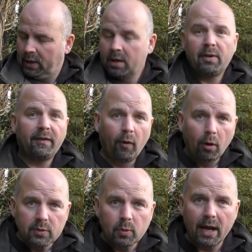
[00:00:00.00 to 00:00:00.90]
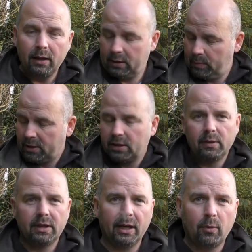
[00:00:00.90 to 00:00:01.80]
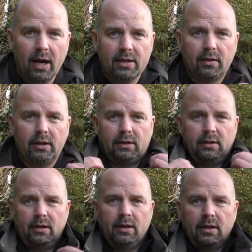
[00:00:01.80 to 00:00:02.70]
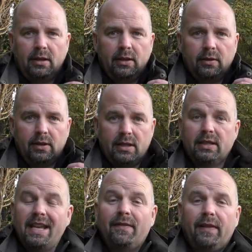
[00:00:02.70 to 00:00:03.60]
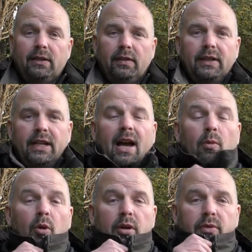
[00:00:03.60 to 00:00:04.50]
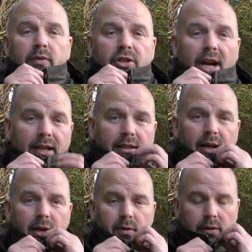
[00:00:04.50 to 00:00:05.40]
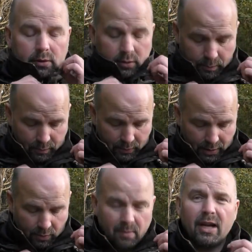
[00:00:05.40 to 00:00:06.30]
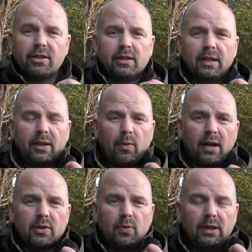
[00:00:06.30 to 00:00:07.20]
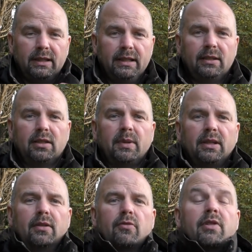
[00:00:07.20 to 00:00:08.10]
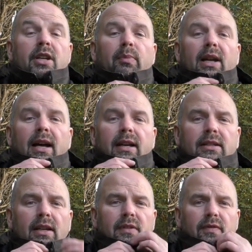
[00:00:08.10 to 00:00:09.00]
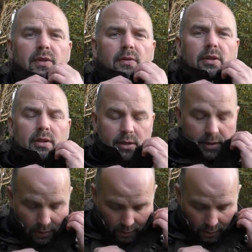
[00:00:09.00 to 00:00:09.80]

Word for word: performs well, especially with the Nikwax on it. You know, this is effectively a waterproof jacket now, although I would imagine the Nikwax will need to be reapplied every few years.